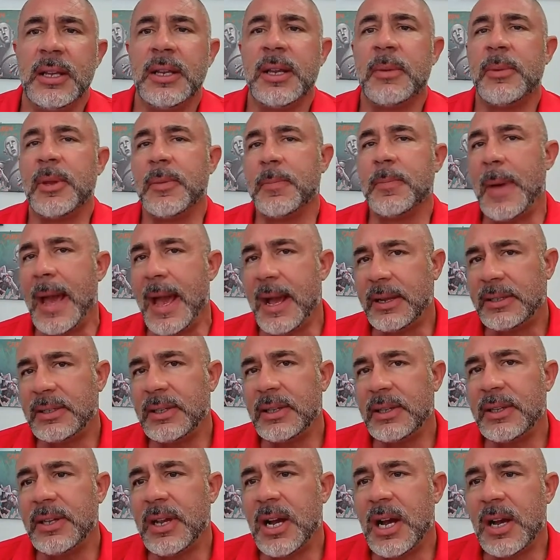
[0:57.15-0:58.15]
coming back
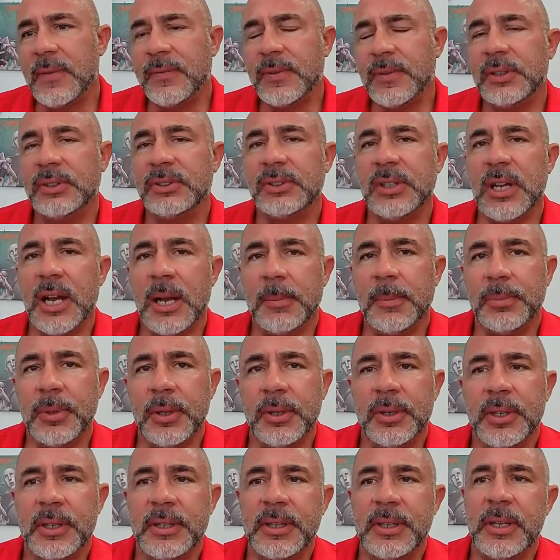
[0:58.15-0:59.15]
to the office,
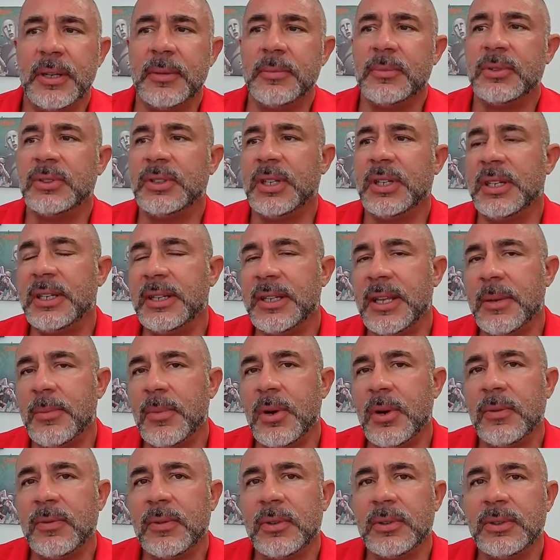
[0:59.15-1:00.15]
uploading them, sending
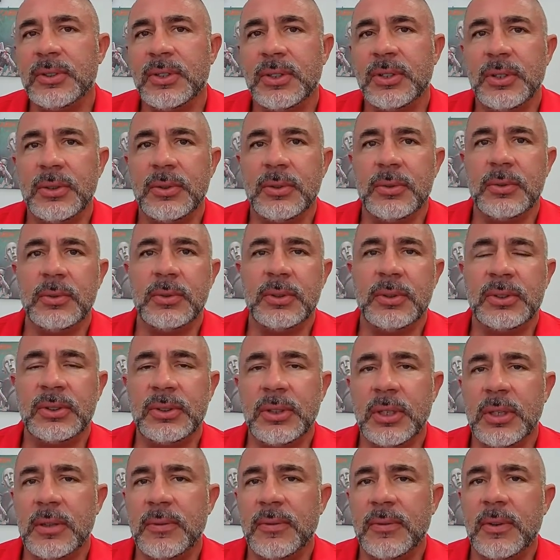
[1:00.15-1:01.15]
them over to the
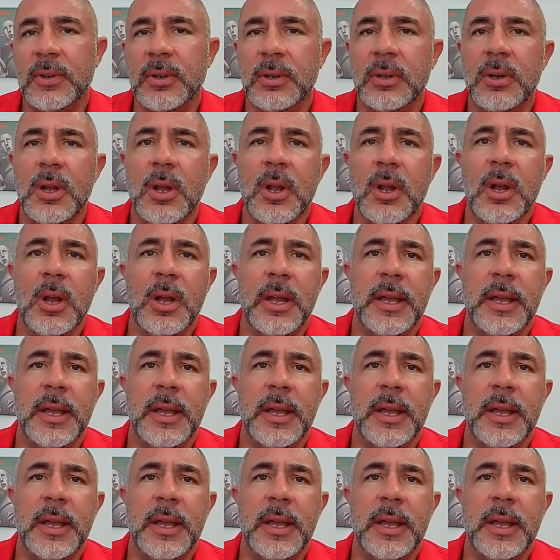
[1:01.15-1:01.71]
server,